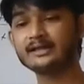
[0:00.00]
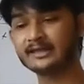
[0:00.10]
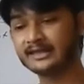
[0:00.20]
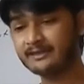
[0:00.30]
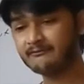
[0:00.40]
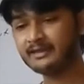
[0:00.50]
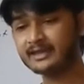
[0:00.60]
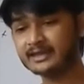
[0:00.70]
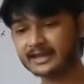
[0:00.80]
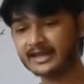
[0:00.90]

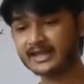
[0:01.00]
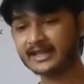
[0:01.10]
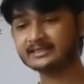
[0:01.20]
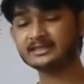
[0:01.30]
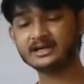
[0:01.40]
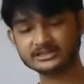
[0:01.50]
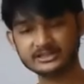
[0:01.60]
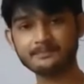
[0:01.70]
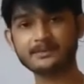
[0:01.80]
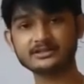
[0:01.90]
giving a
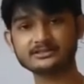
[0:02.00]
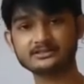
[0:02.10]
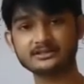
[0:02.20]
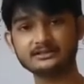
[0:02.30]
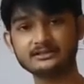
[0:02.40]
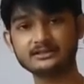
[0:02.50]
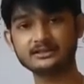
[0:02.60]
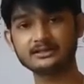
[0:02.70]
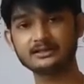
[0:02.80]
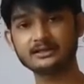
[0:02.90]
thirsty person
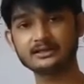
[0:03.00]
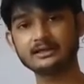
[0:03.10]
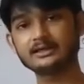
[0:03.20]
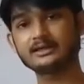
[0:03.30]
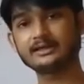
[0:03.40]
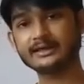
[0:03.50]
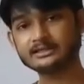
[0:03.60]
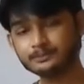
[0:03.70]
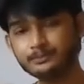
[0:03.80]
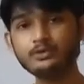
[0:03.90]

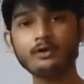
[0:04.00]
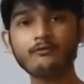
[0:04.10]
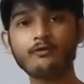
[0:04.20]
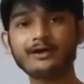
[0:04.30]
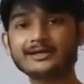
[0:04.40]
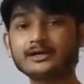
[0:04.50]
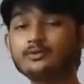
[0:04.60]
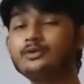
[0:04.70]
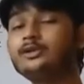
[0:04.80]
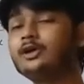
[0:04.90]
a spoon of
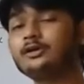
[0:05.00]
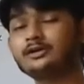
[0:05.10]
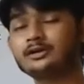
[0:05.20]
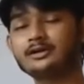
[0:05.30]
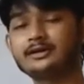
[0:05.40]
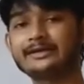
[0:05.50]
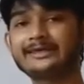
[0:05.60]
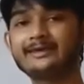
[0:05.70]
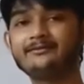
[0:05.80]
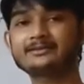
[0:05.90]
water will
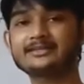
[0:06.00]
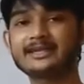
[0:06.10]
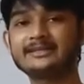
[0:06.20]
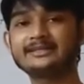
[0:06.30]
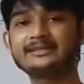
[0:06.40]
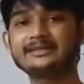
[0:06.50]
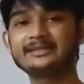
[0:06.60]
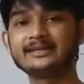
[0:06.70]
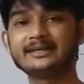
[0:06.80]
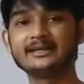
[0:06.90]
not give us
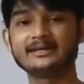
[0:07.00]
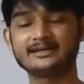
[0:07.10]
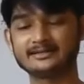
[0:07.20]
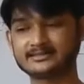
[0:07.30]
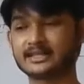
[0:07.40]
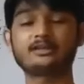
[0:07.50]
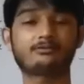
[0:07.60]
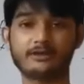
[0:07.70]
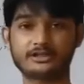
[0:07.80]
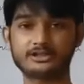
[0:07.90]
any
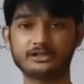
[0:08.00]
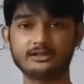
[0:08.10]
satisfaction.